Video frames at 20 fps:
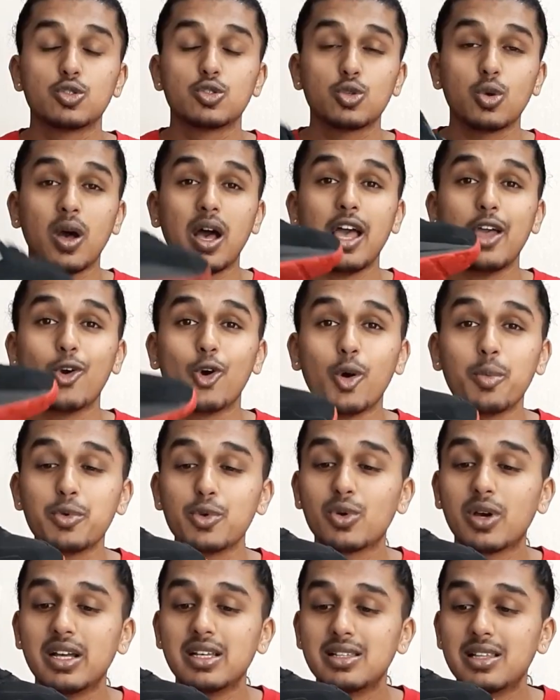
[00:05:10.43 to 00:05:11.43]
so i hope you
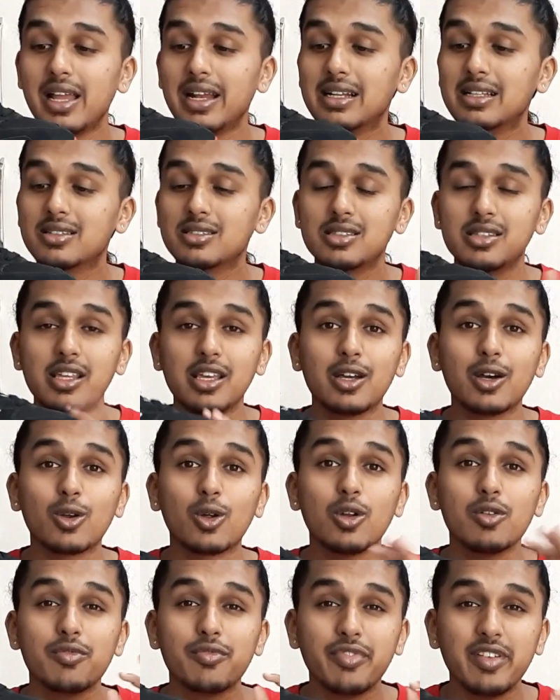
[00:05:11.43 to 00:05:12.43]
guys like this sneaker
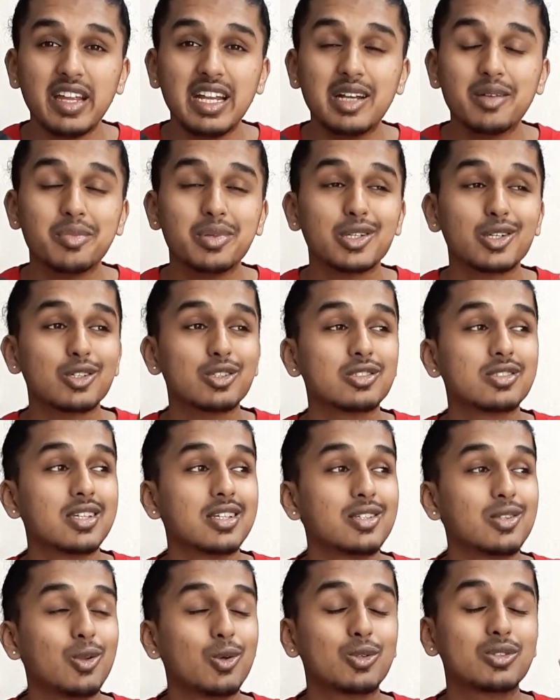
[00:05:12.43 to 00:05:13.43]
on feed because this
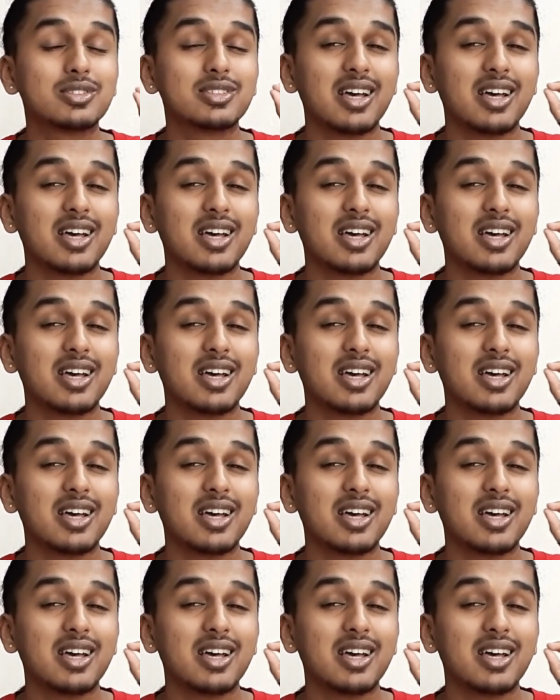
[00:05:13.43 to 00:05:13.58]
looks